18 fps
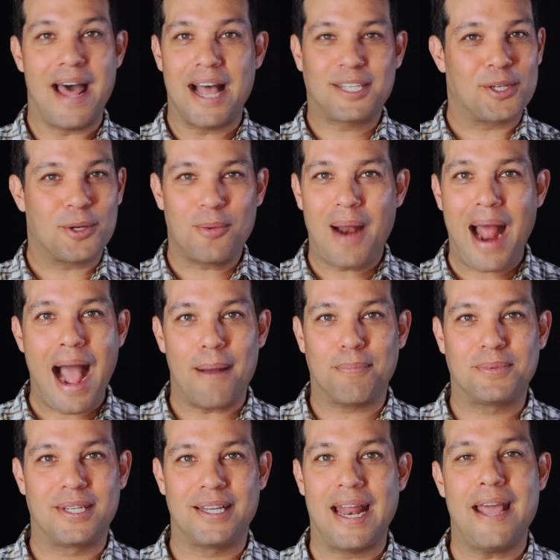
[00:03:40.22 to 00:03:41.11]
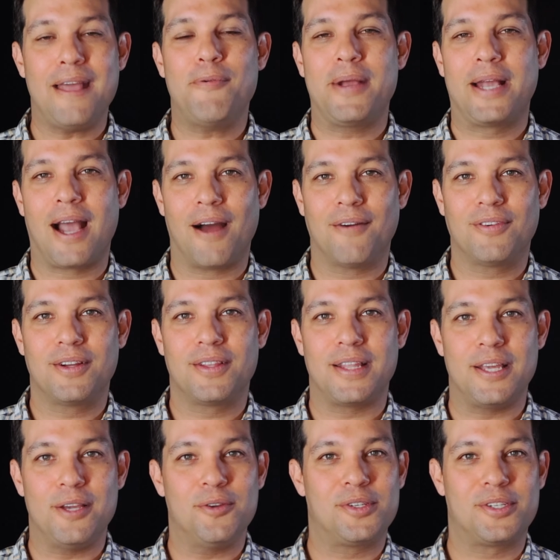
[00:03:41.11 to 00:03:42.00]
that's a wrap. Today we covered
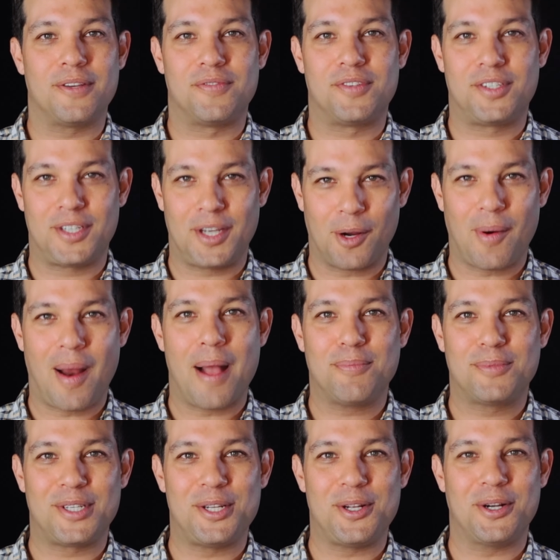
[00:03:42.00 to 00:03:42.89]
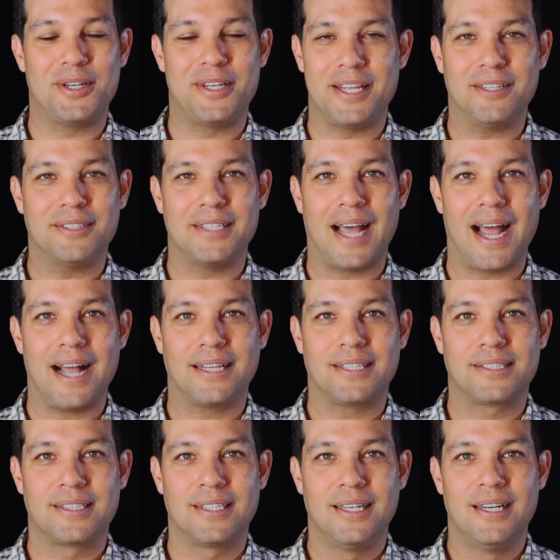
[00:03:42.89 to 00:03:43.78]
the use of CRMs in your deal
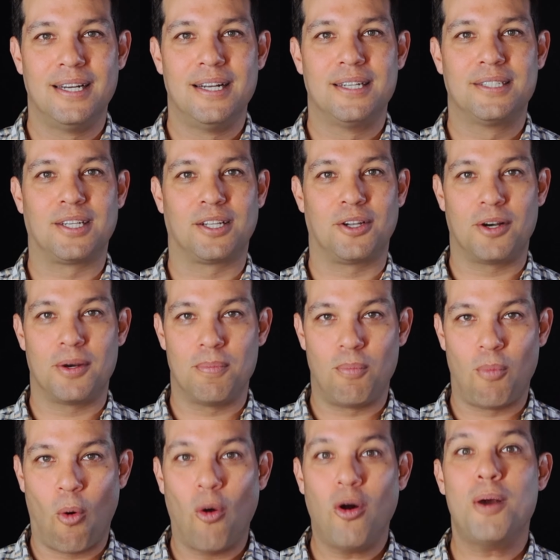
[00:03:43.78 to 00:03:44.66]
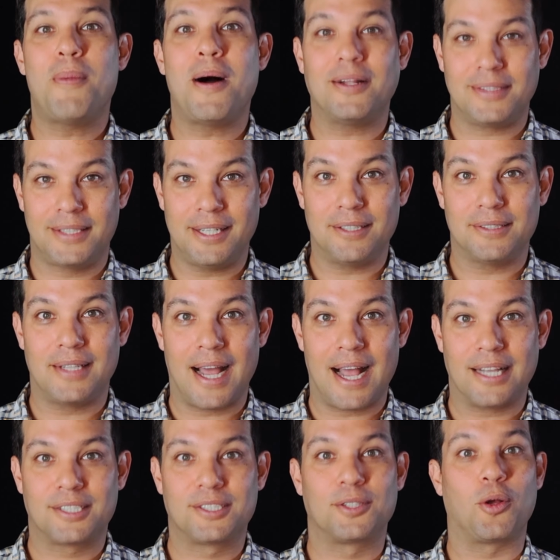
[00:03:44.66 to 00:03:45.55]
desk. To learn more about Deal
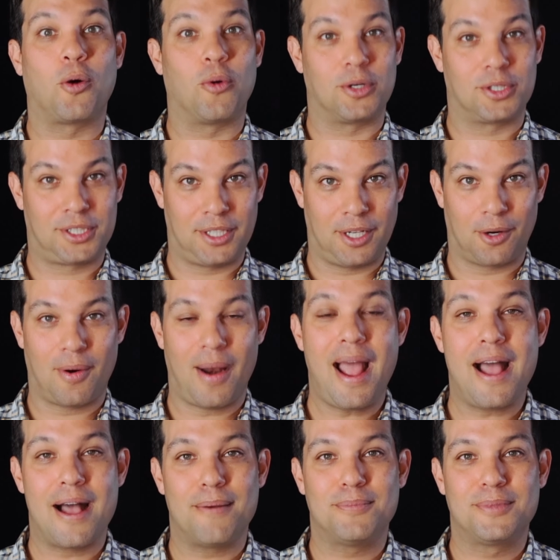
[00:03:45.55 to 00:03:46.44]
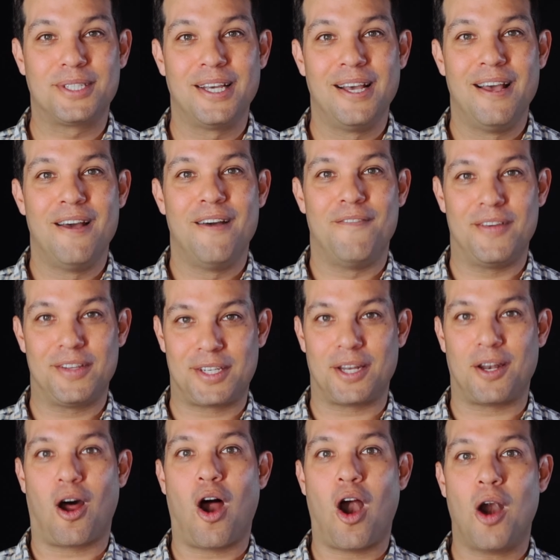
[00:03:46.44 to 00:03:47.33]
Desk or CRMs,
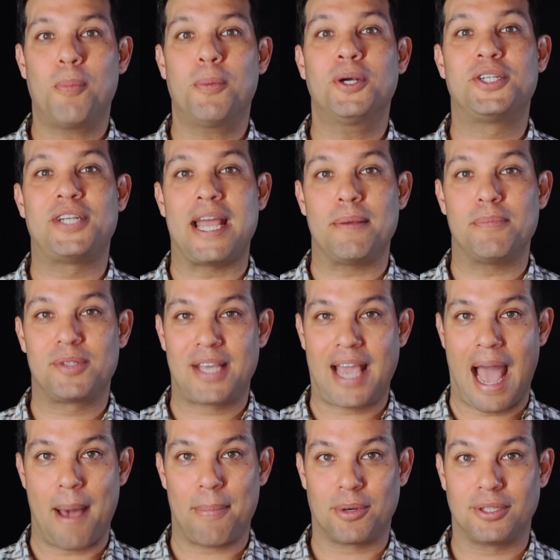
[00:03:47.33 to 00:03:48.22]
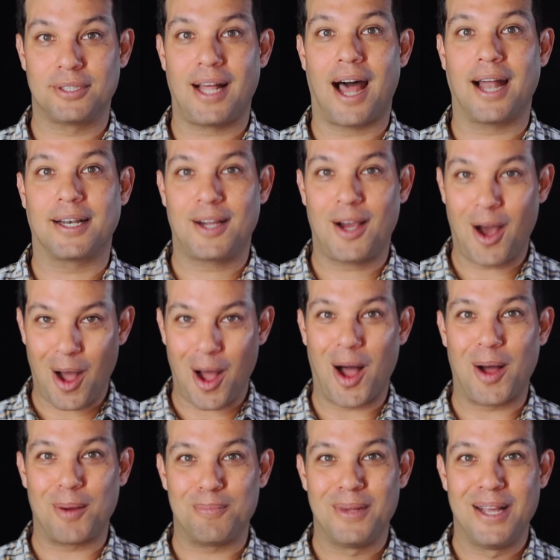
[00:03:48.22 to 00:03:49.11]
visit
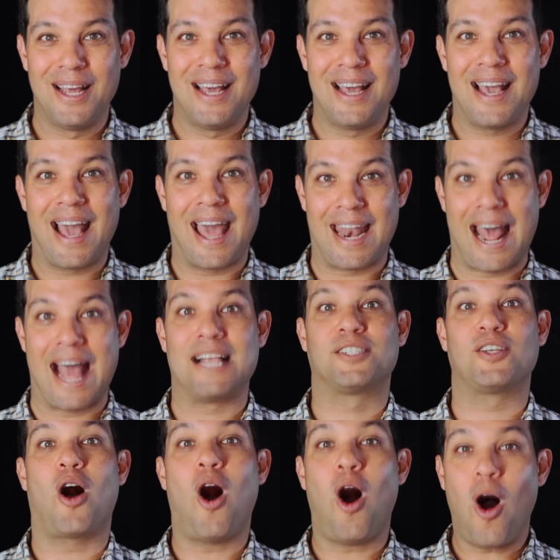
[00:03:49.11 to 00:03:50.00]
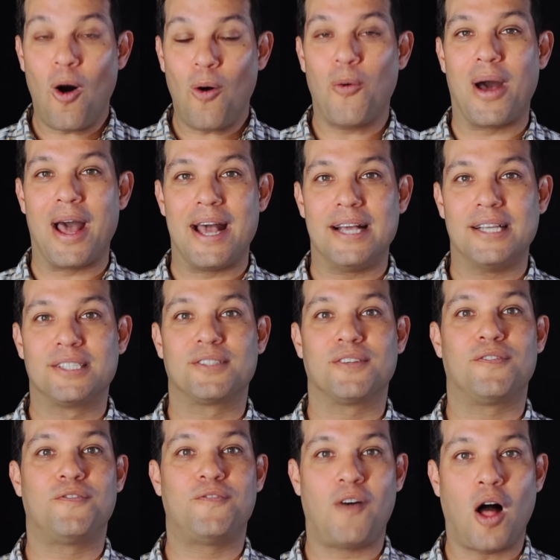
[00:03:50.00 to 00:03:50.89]
harperjamescapital.com, and as always,
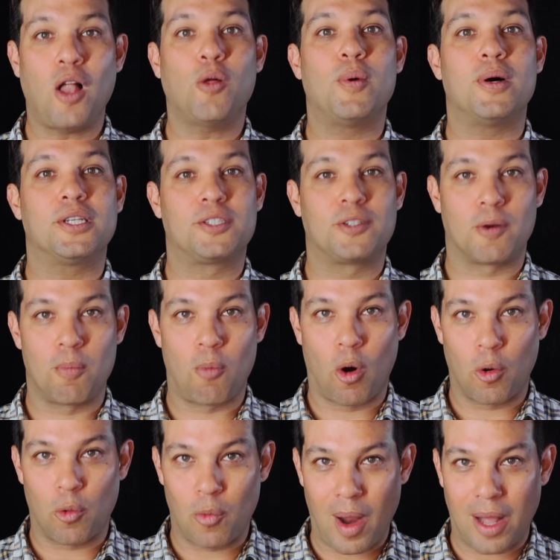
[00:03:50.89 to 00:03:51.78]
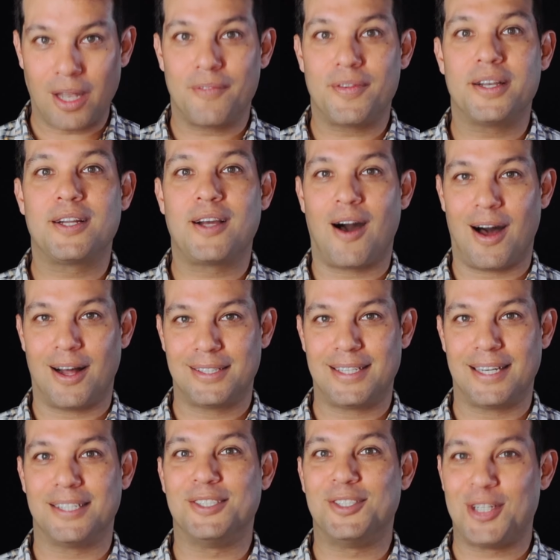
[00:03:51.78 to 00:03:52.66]
follow us for more relevant
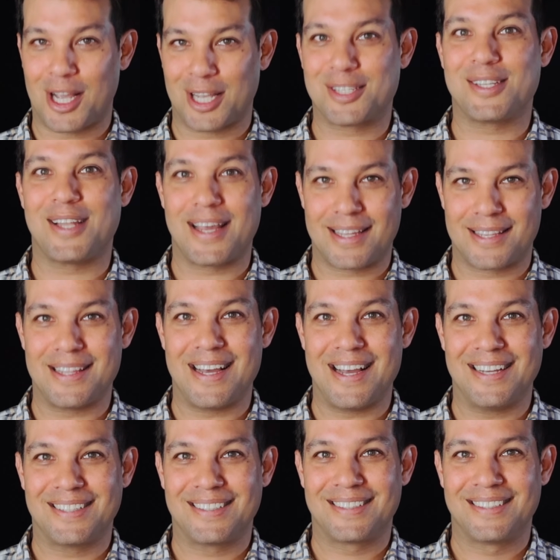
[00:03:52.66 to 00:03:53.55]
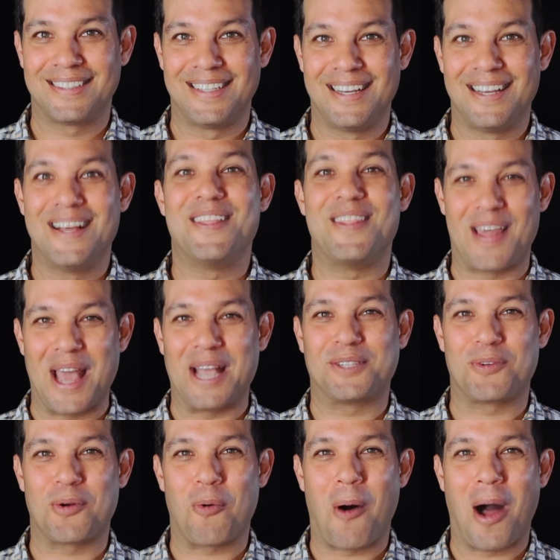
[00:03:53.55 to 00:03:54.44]
content just like this.
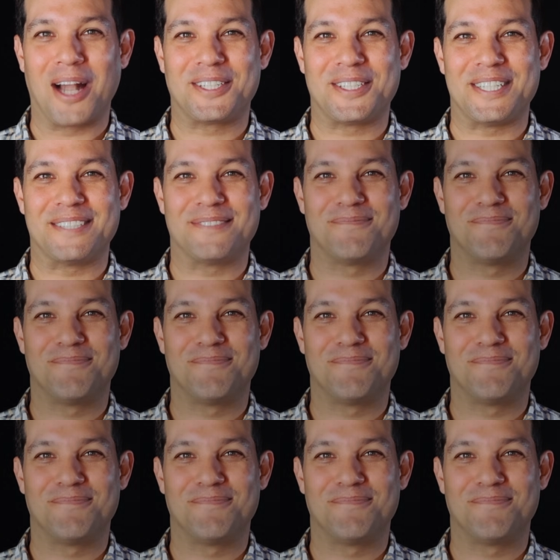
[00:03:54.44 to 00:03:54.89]
Thanks for watching.